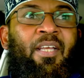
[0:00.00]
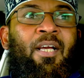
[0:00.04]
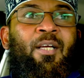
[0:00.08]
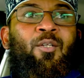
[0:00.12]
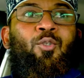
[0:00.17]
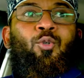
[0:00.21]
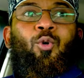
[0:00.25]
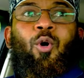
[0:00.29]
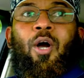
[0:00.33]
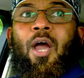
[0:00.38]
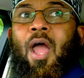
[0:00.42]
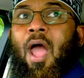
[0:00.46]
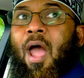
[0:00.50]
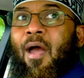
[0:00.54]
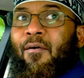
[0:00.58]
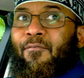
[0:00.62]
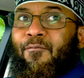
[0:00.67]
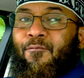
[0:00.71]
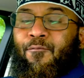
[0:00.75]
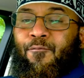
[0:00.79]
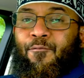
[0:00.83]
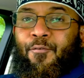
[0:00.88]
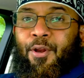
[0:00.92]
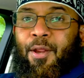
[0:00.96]
So
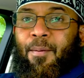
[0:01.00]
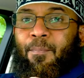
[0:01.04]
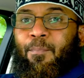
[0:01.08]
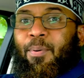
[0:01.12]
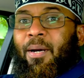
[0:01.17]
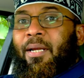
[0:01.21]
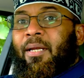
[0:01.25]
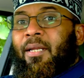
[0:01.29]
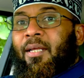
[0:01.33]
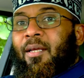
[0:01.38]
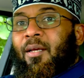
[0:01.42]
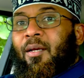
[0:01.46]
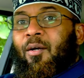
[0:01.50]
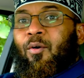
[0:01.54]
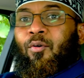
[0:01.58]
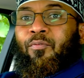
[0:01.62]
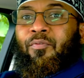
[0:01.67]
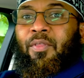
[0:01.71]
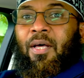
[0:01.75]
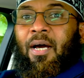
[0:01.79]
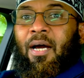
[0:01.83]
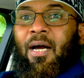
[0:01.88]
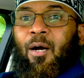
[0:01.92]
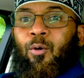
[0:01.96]
everybody
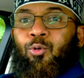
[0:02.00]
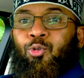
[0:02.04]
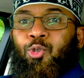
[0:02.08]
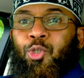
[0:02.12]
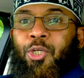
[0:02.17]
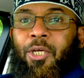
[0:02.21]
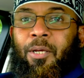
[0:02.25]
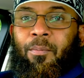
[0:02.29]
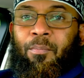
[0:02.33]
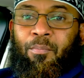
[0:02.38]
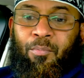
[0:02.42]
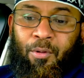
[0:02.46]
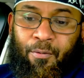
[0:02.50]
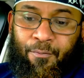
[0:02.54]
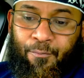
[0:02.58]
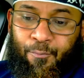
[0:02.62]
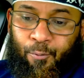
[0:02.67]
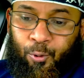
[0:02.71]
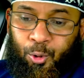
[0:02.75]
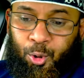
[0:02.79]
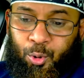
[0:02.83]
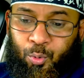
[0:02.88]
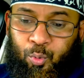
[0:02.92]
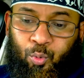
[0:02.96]
of the house came. The
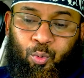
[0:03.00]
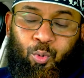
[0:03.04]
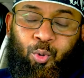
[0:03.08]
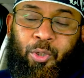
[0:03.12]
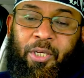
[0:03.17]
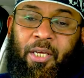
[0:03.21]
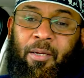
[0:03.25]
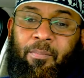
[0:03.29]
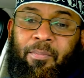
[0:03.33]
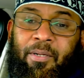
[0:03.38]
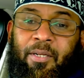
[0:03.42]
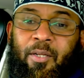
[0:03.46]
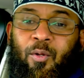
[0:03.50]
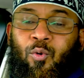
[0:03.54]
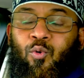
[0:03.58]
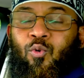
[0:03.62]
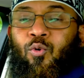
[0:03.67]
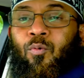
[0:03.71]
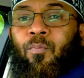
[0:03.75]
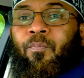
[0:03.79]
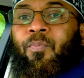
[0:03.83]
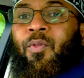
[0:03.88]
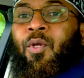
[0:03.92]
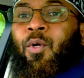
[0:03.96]
first who came in the
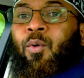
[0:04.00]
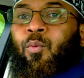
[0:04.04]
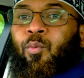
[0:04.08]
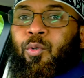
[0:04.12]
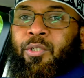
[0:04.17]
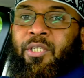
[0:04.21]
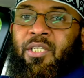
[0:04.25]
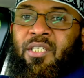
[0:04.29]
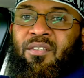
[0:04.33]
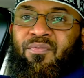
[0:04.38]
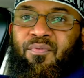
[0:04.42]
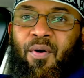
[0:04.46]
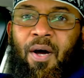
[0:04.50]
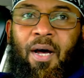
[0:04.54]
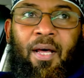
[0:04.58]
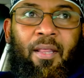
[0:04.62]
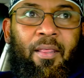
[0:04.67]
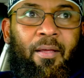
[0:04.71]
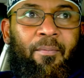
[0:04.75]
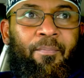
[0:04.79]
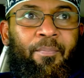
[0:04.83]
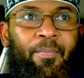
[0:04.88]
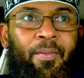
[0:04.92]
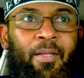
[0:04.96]
room was his
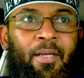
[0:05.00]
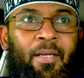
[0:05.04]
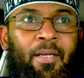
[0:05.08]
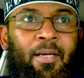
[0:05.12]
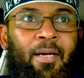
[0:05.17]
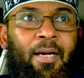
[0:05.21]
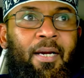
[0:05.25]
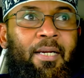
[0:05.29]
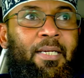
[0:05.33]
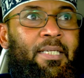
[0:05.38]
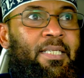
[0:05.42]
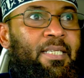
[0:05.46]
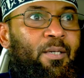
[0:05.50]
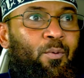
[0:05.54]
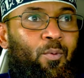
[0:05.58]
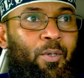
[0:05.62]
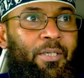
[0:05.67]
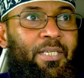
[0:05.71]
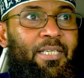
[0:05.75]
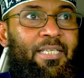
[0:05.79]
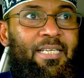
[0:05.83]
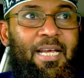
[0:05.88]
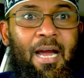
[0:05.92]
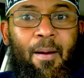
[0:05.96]
father. And he said,
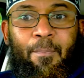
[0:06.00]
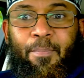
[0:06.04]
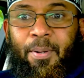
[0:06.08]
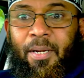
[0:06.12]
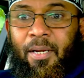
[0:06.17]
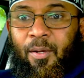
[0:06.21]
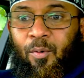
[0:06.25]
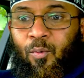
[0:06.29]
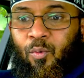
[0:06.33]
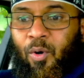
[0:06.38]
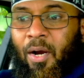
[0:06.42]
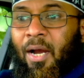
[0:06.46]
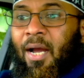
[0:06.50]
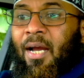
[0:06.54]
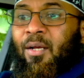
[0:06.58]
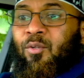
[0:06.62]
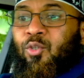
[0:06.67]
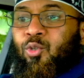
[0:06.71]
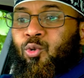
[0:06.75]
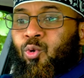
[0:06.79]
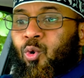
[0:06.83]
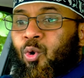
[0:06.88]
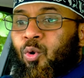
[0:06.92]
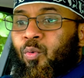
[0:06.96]
what is happening? What
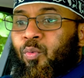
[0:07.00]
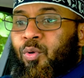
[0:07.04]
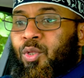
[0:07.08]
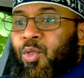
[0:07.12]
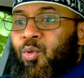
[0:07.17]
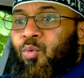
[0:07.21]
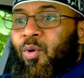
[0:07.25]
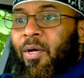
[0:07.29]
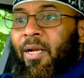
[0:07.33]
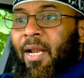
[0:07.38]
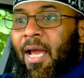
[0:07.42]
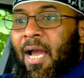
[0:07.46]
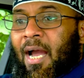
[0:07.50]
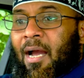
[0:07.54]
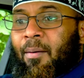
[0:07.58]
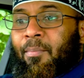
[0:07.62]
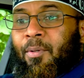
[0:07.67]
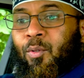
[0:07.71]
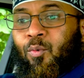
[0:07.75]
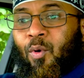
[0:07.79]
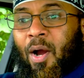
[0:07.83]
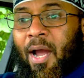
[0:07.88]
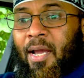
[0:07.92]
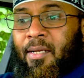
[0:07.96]
is wrong with you and
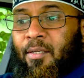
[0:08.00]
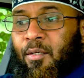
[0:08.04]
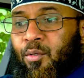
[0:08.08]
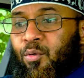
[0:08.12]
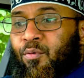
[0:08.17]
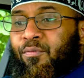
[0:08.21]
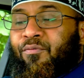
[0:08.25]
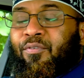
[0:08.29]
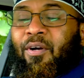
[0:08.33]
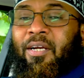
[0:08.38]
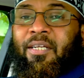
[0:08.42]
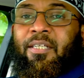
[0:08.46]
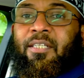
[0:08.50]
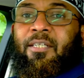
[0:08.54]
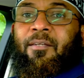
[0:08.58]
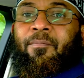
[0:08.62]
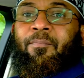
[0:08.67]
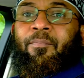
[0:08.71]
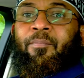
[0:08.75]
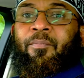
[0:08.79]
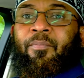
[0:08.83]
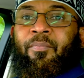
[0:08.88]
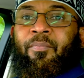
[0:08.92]
Hamid? Why are you fighting?